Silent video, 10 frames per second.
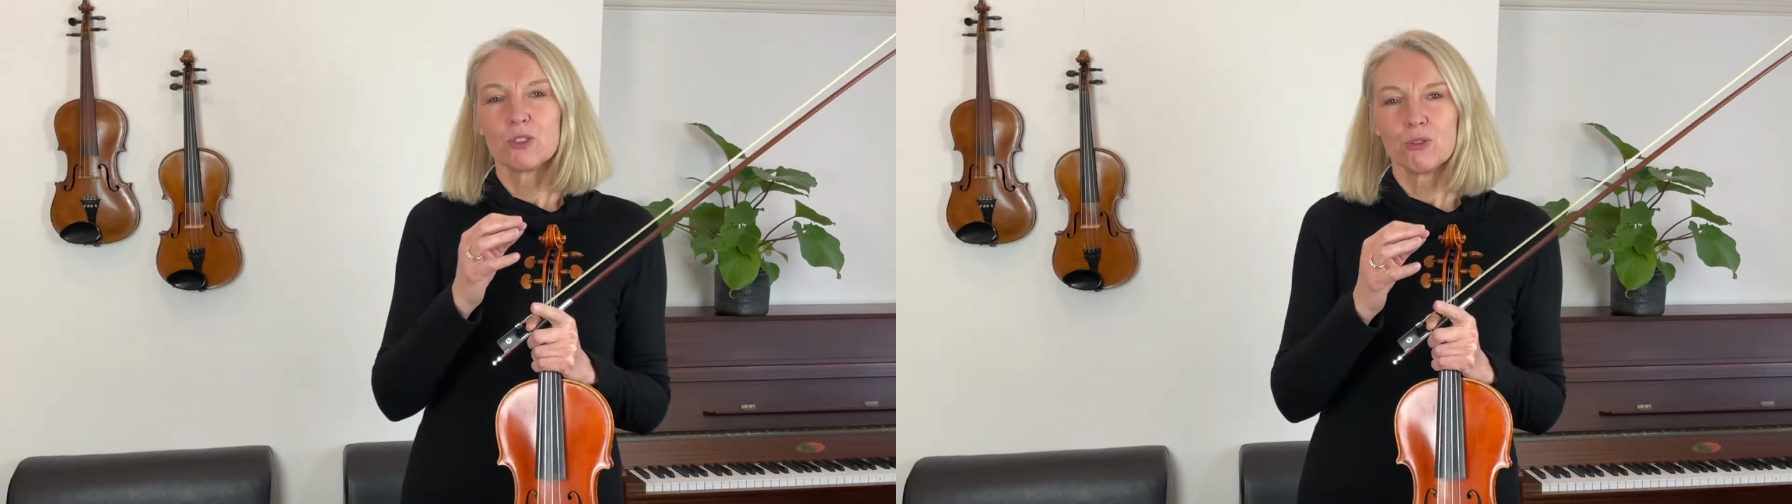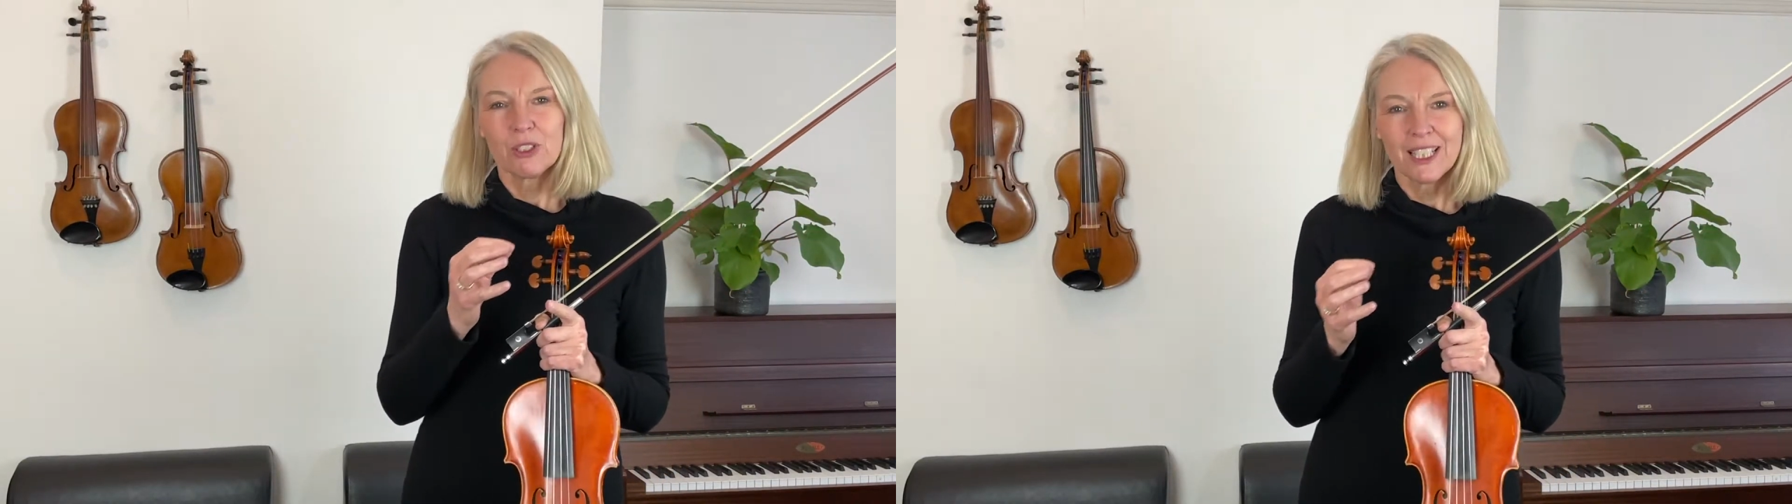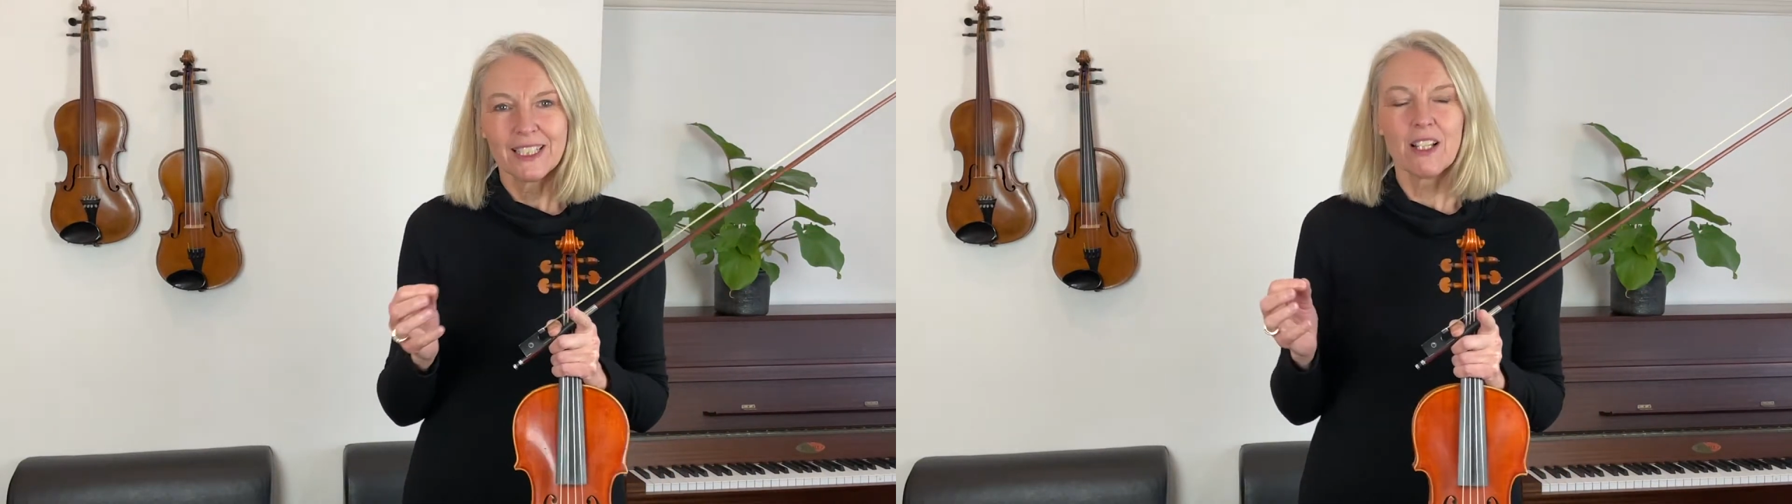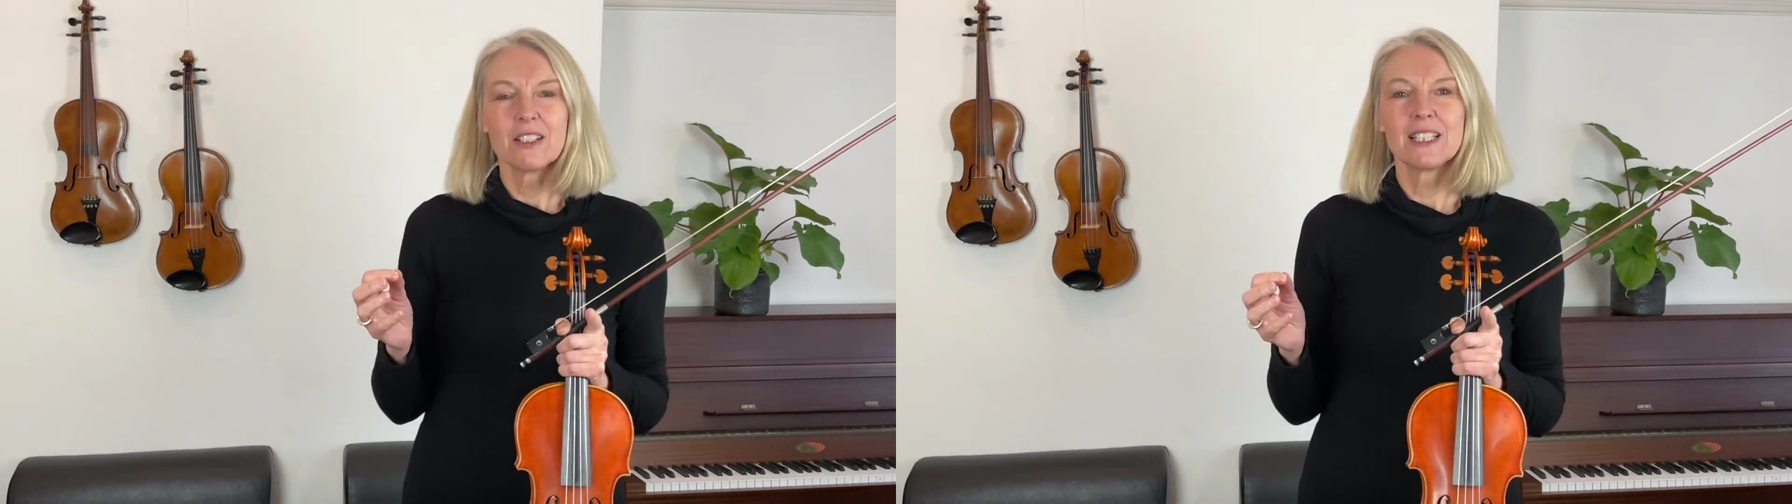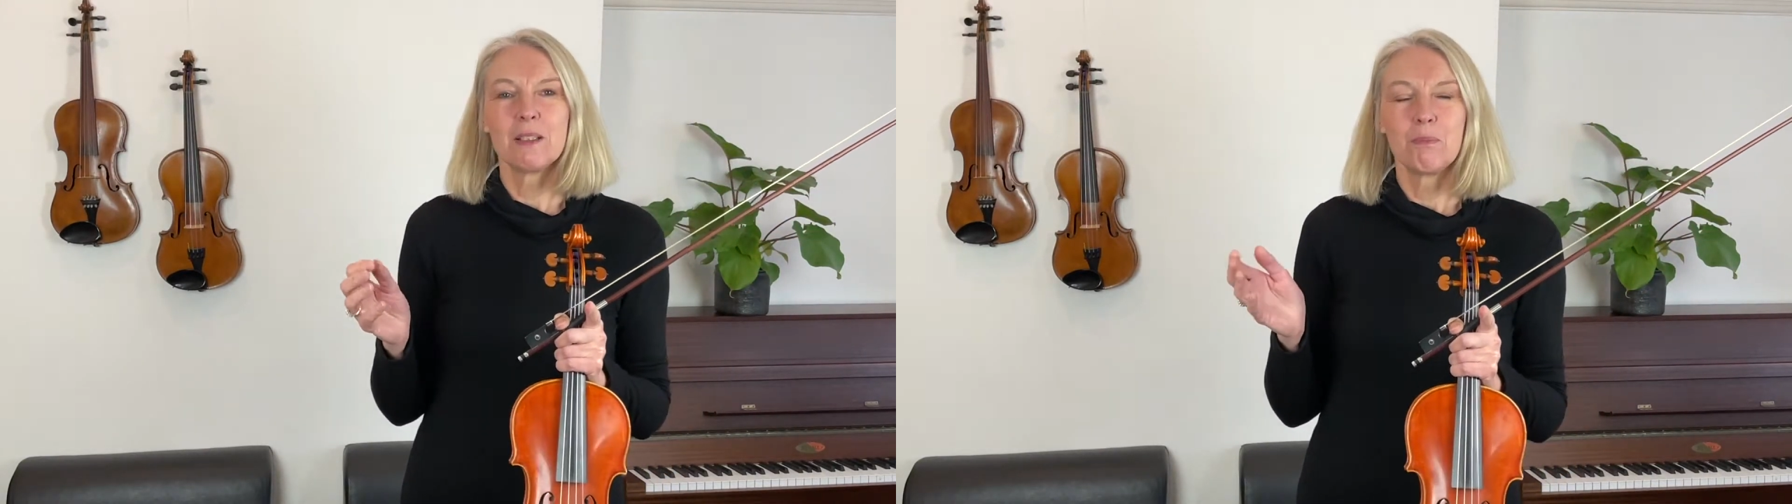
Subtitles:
really nicely